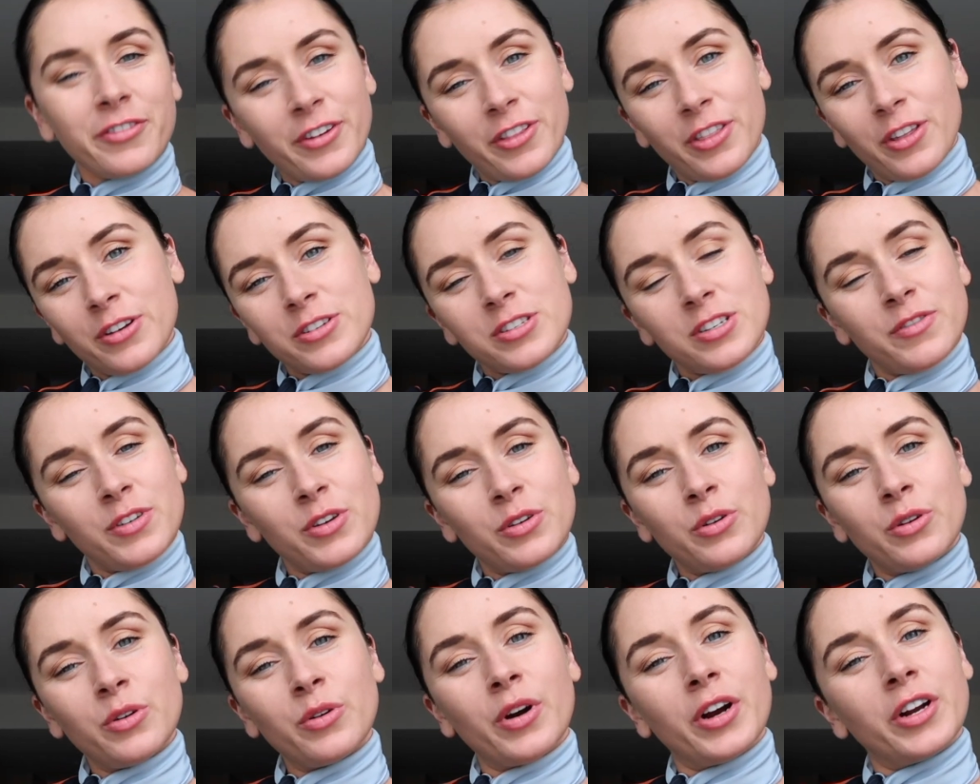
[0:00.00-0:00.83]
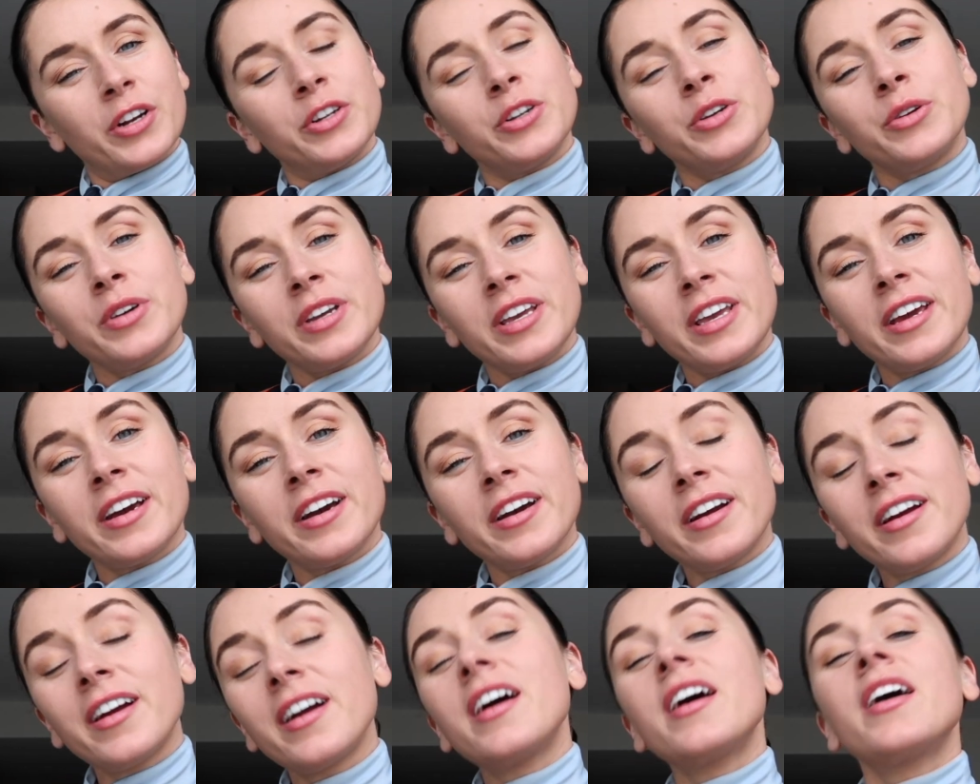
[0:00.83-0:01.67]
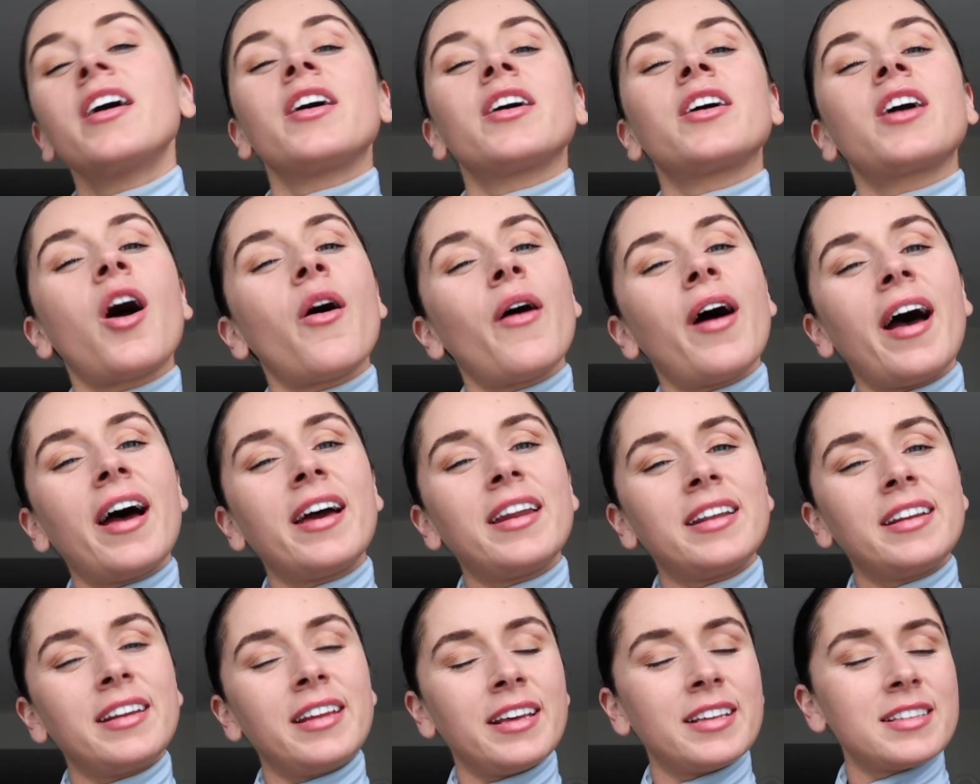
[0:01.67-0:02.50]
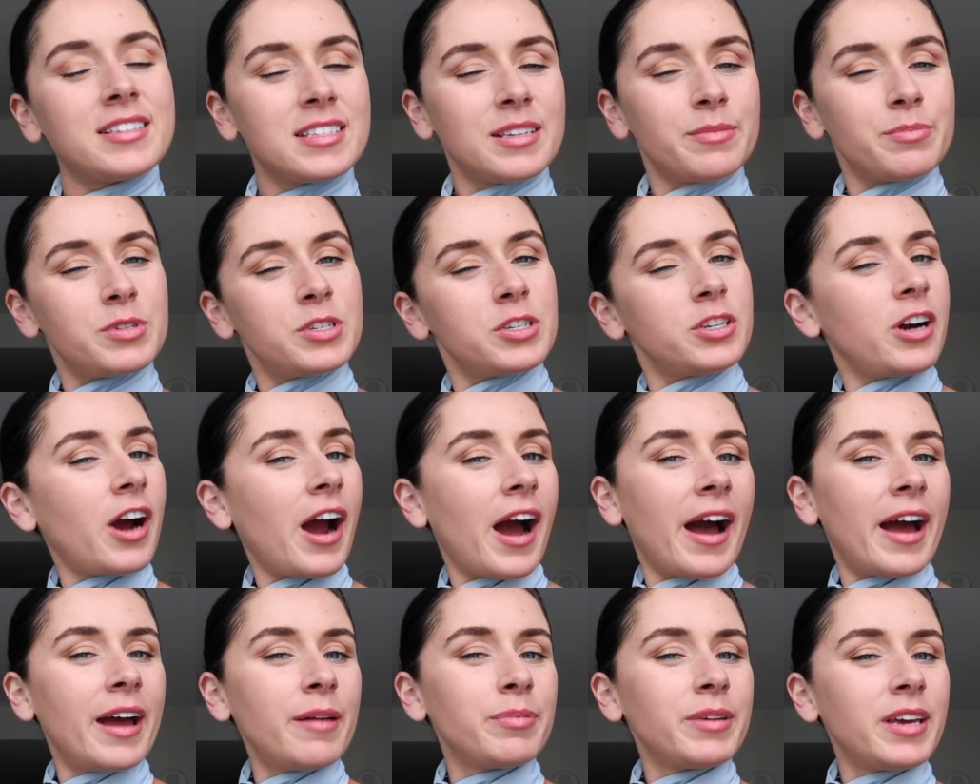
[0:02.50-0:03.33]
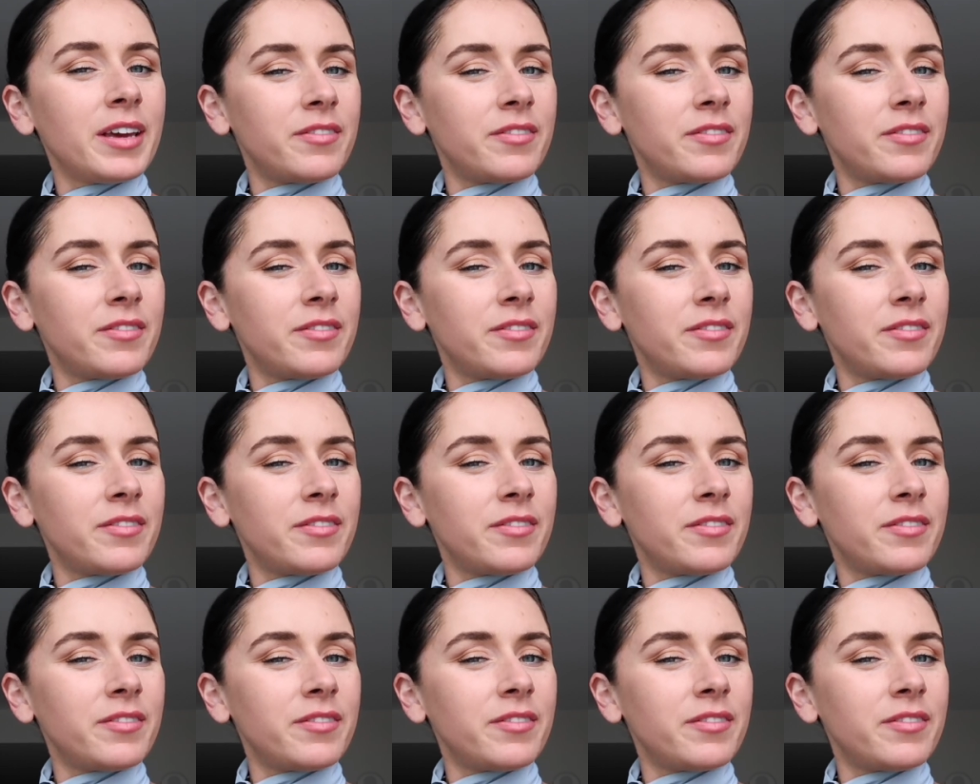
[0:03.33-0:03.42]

For those of you who are new here, go ahead and hit subscribe.